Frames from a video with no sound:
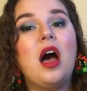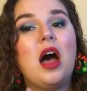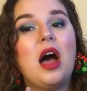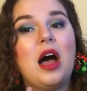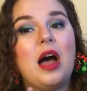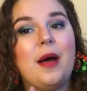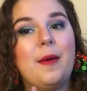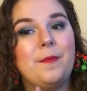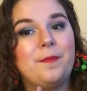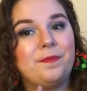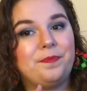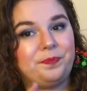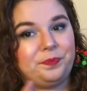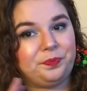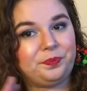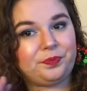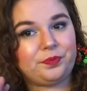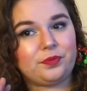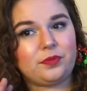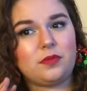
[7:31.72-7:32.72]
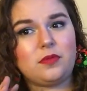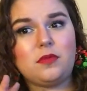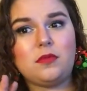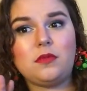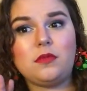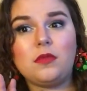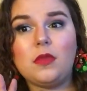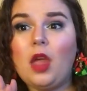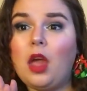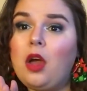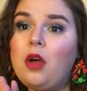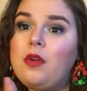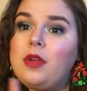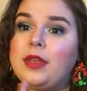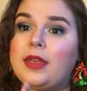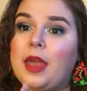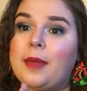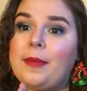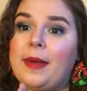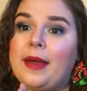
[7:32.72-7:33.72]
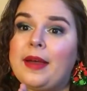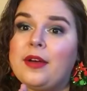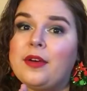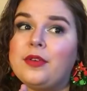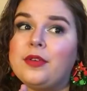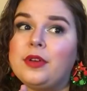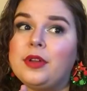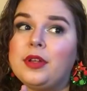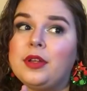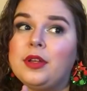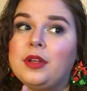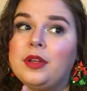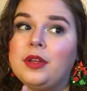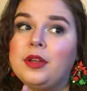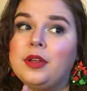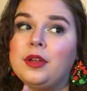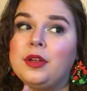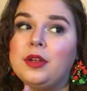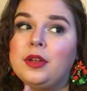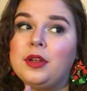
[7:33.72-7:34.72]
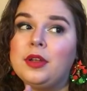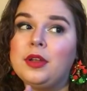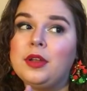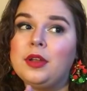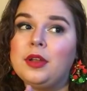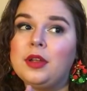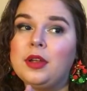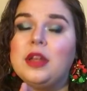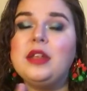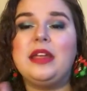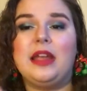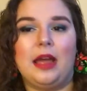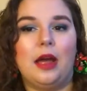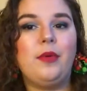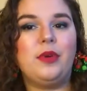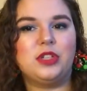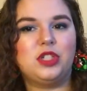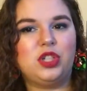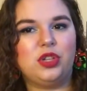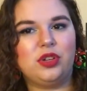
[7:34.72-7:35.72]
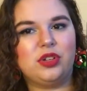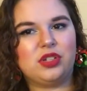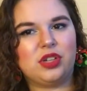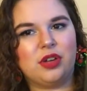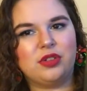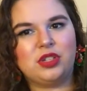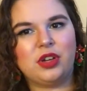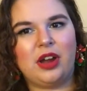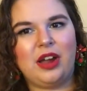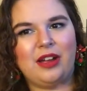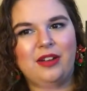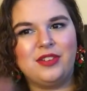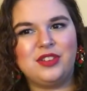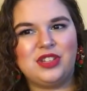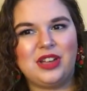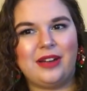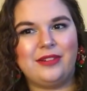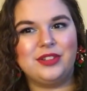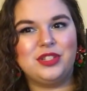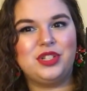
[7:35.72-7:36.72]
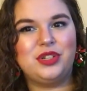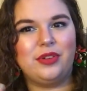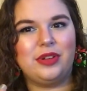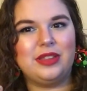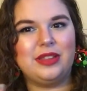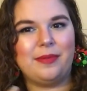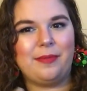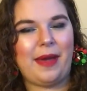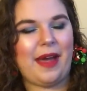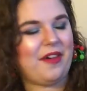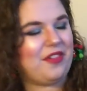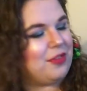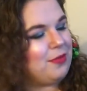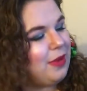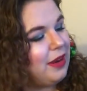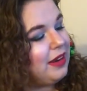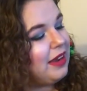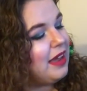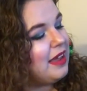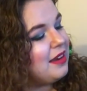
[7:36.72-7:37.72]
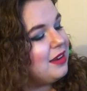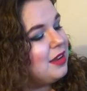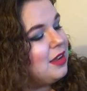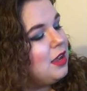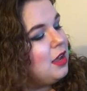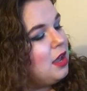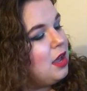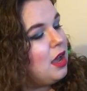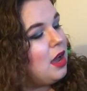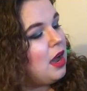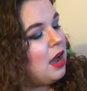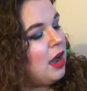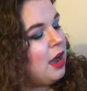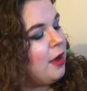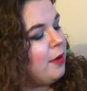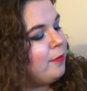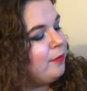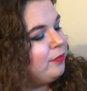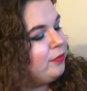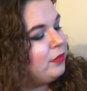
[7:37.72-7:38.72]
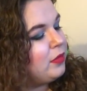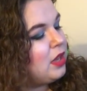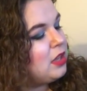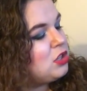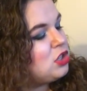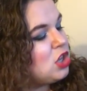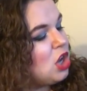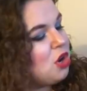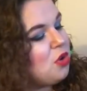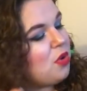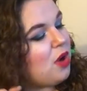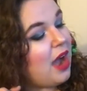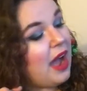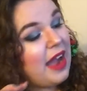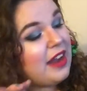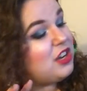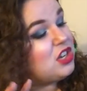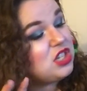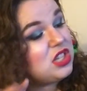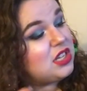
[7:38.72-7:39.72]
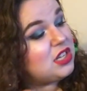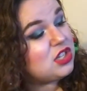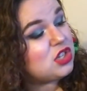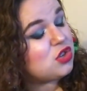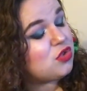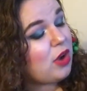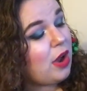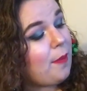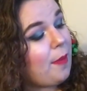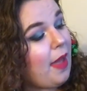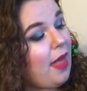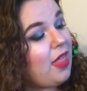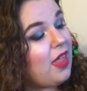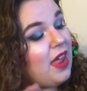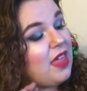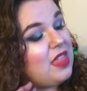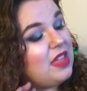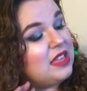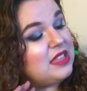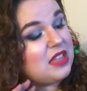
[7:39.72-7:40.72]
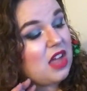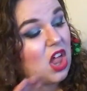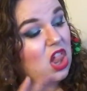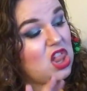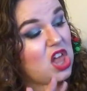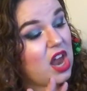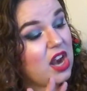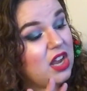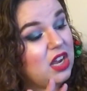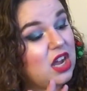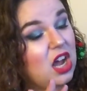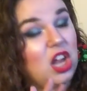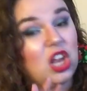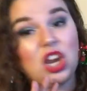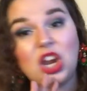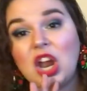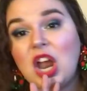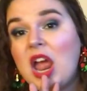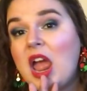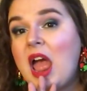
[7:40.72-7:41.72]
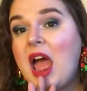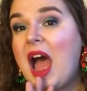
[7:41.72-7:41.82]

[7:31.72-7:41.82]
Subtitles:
It came out. Yeah, it was 2 years ago. Sorry, I was doing the math in my head. So I just think it's a great palette. I think it's got a lot of color.